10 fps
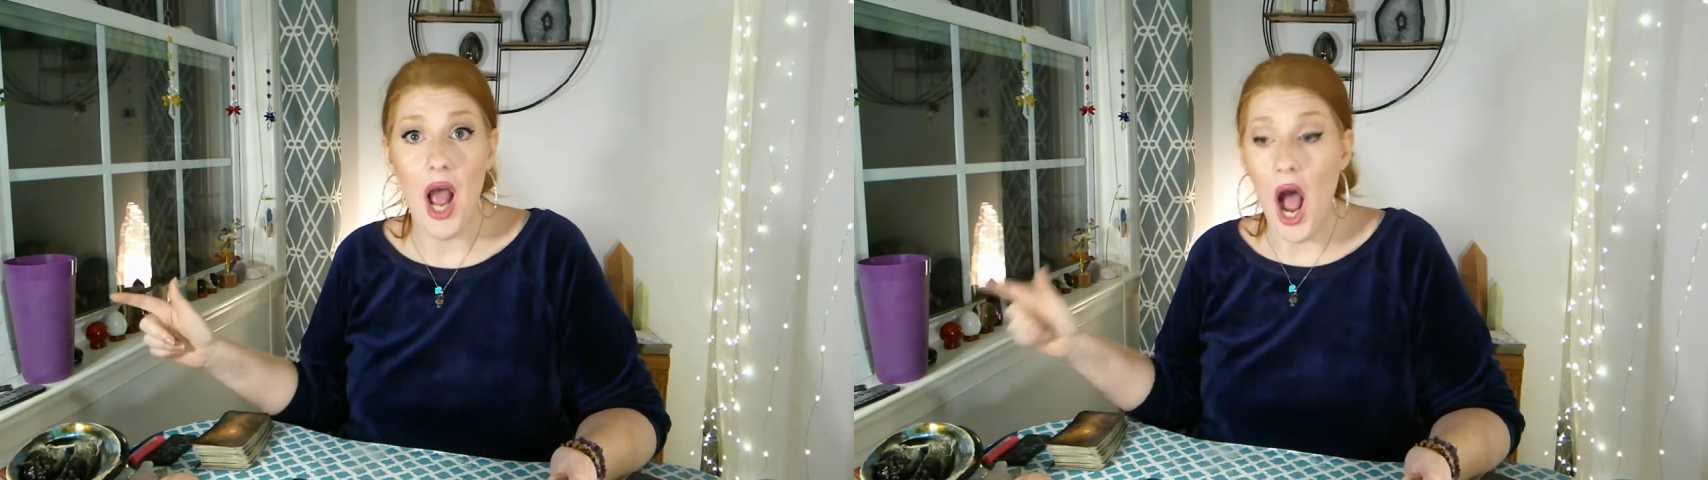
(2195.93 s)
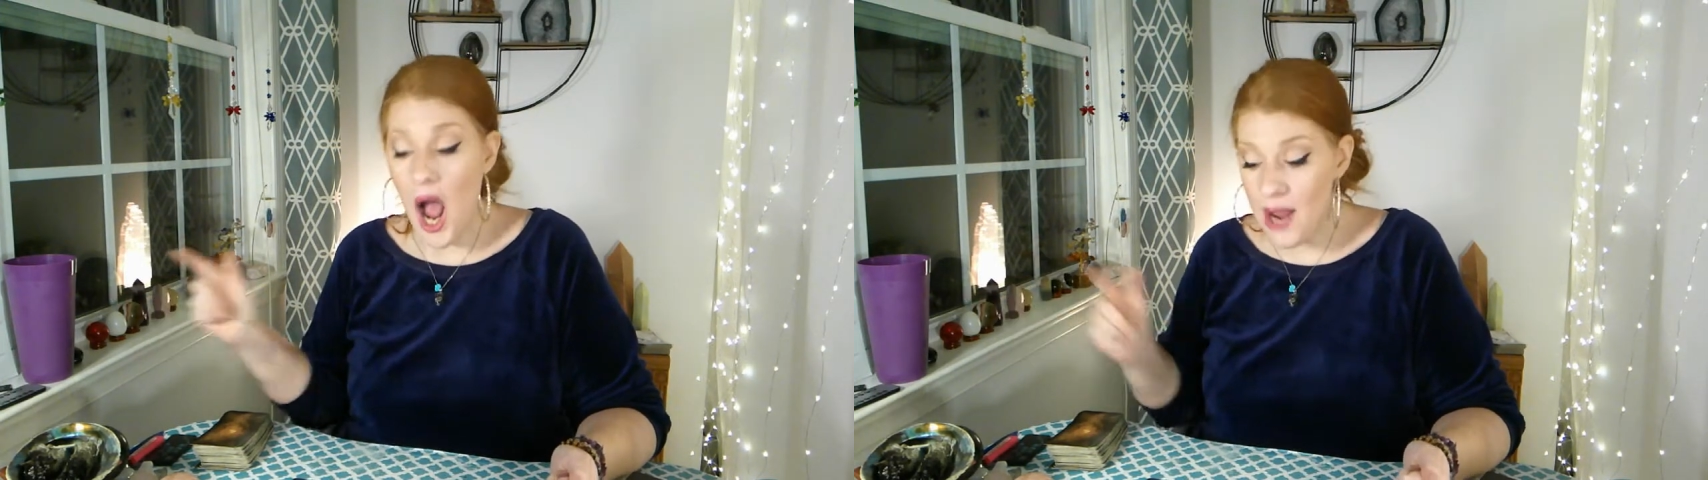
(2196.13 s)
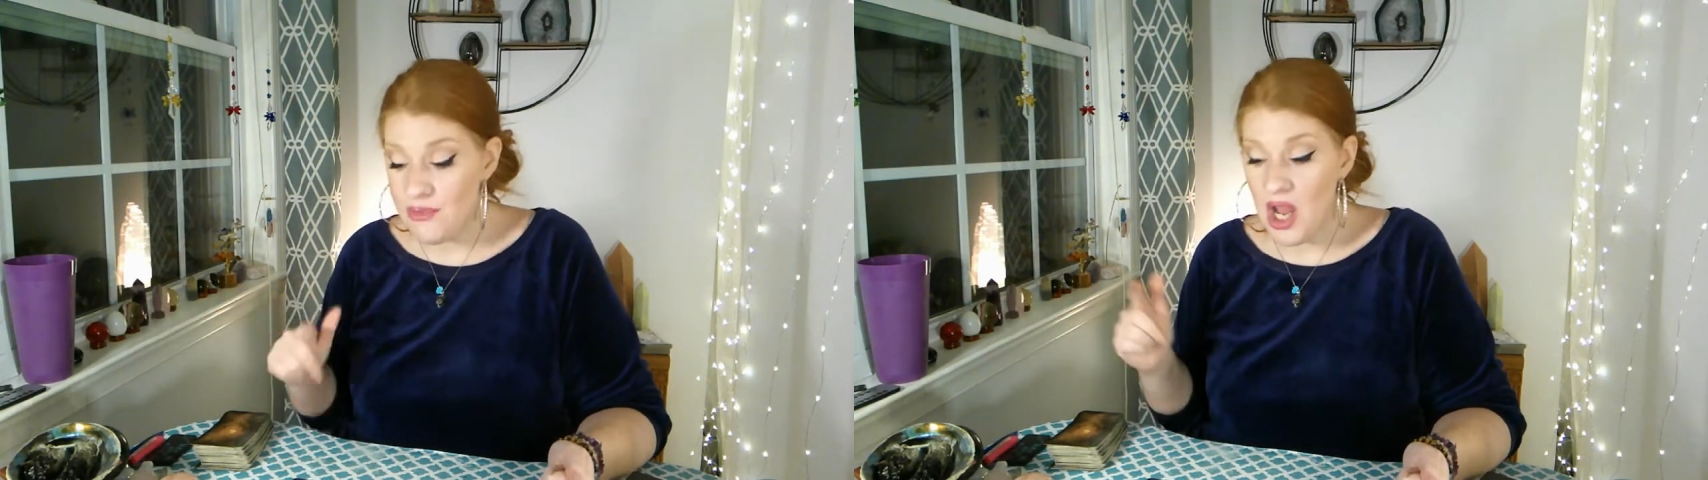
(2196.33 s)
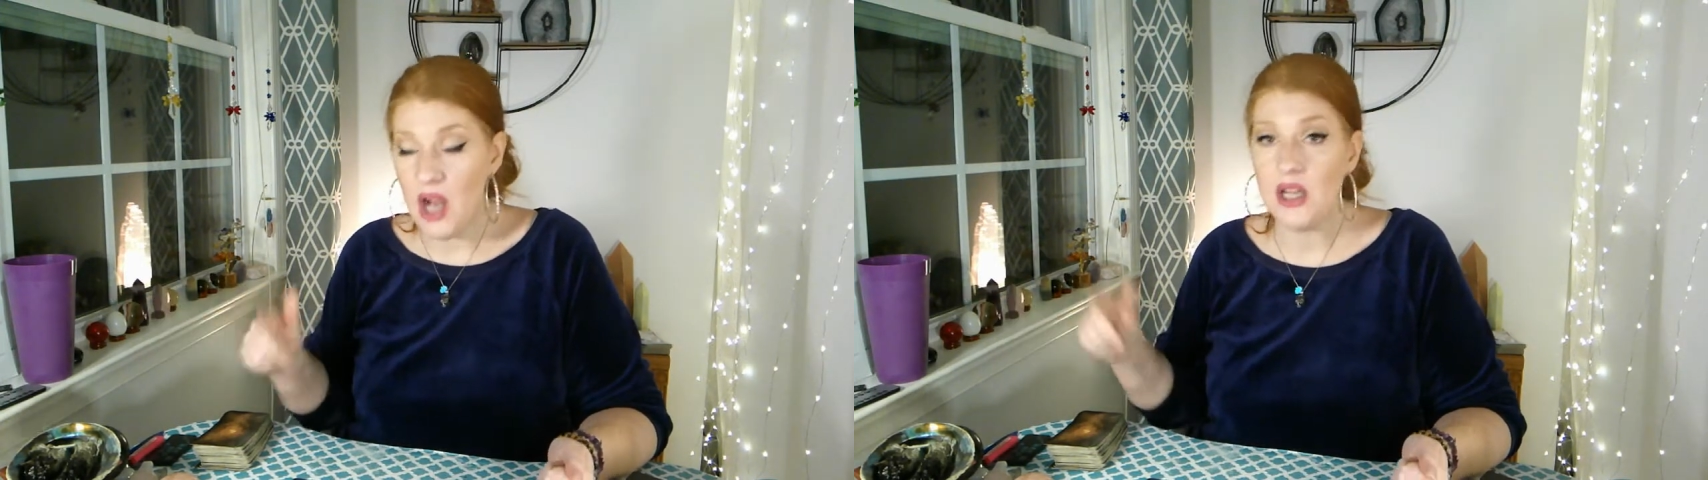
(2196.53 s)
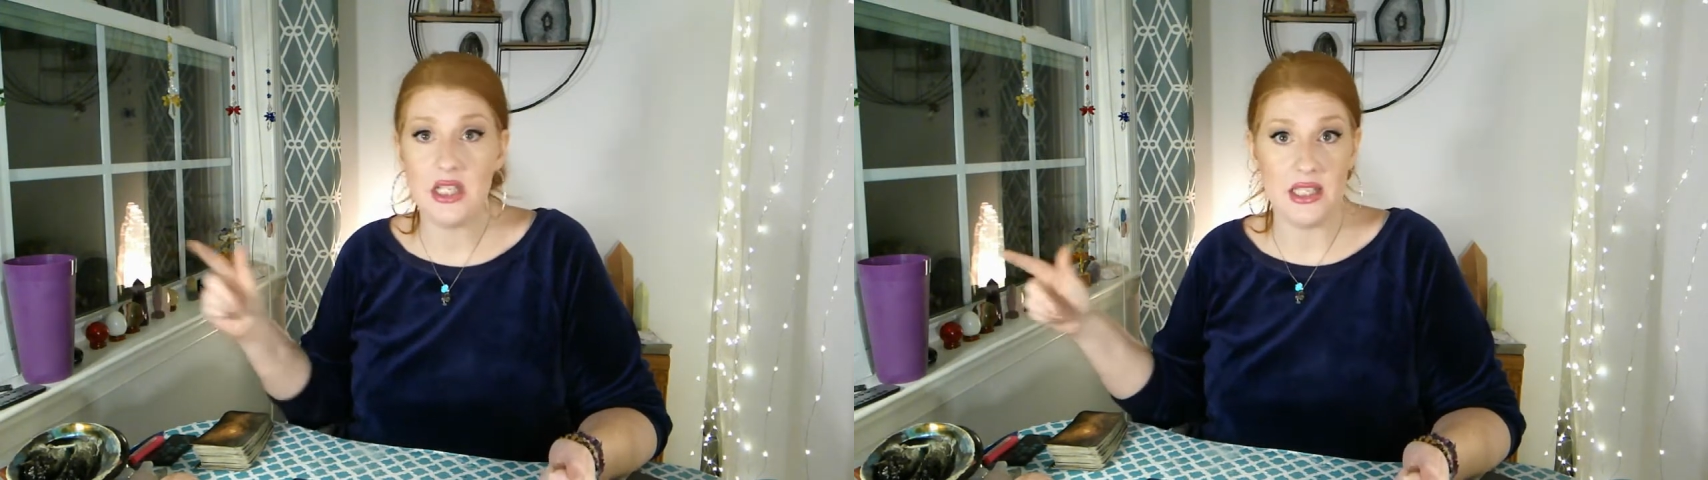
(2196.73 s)
I'm
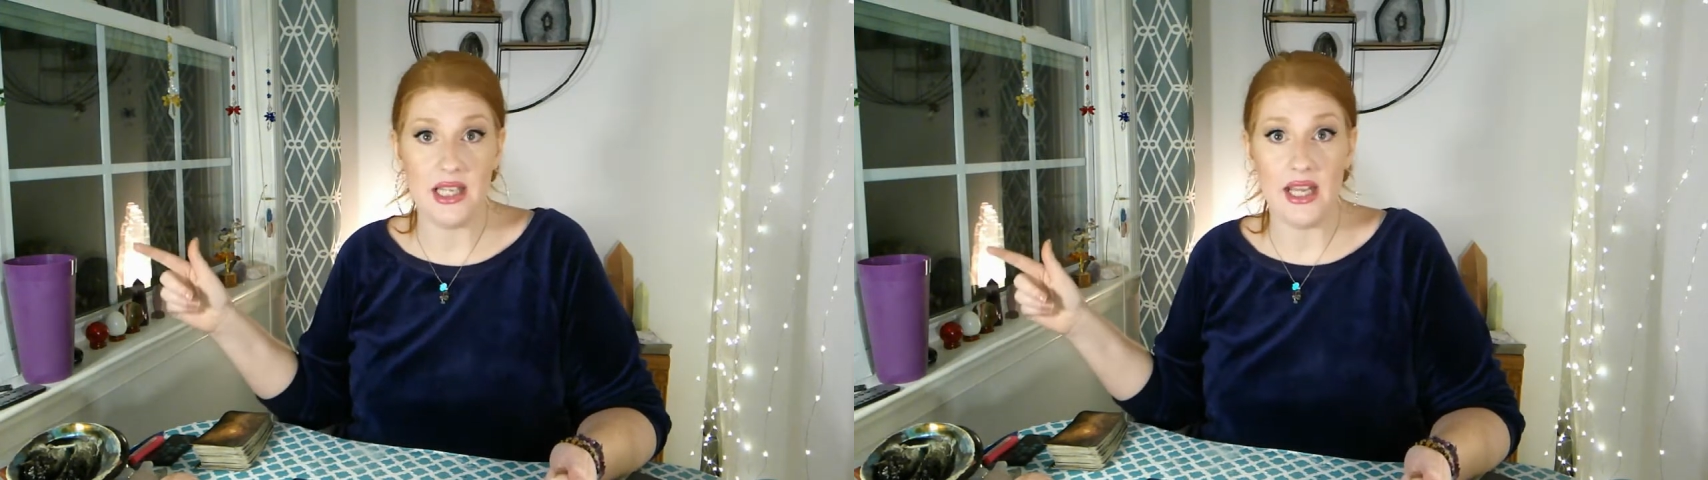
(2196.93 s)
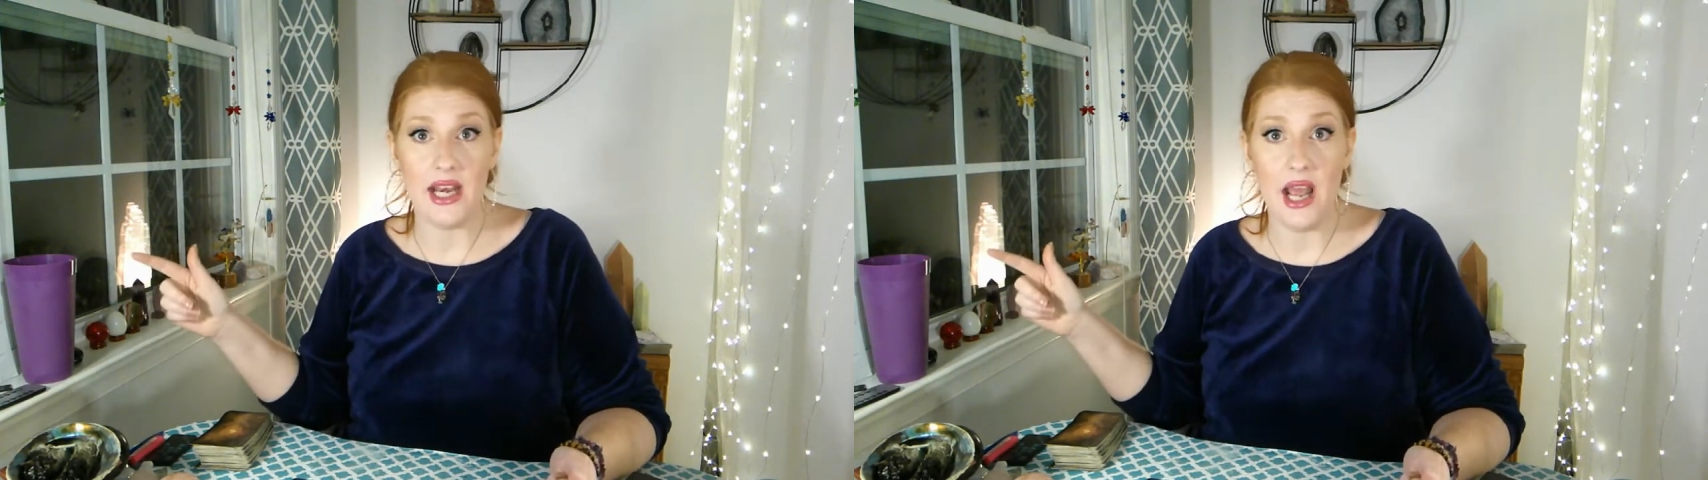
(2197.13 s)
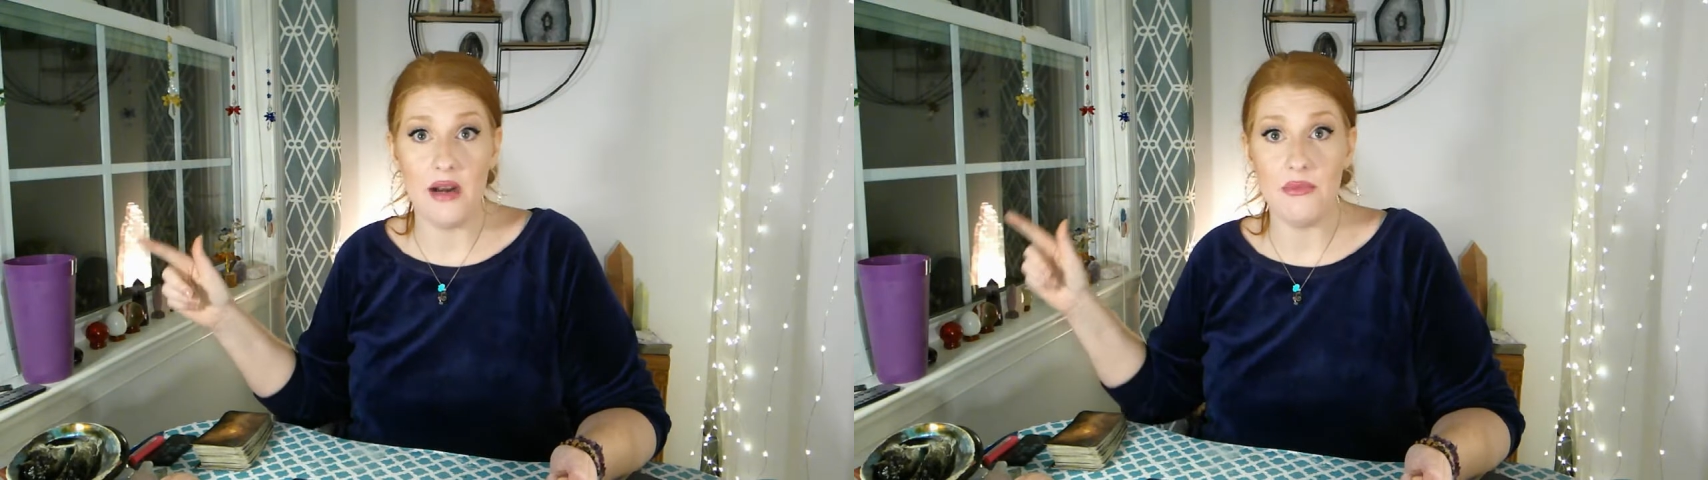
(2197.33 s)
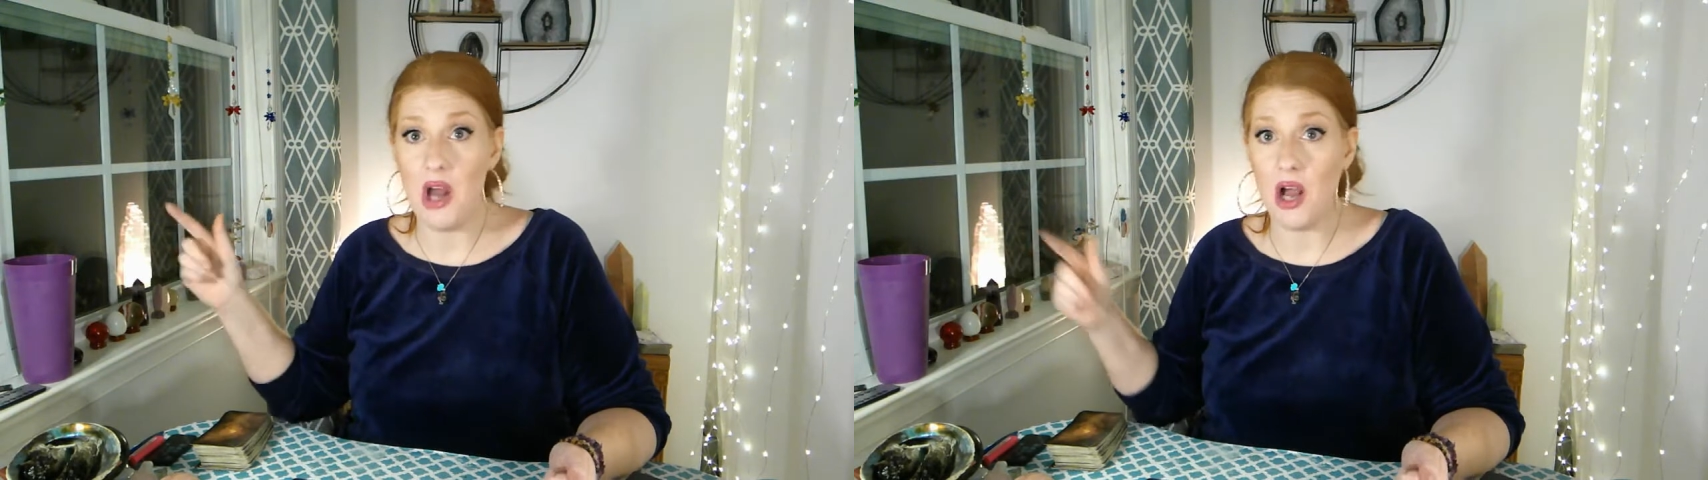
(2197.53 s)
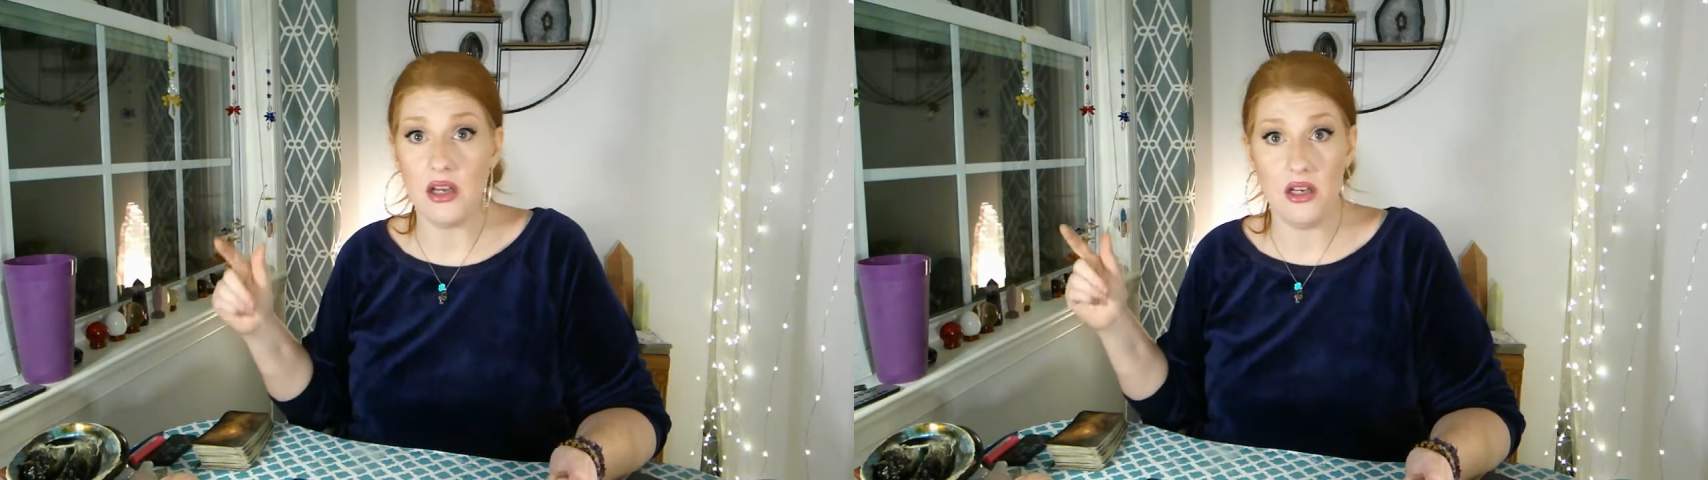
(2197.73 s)
not going to sit and I'm not going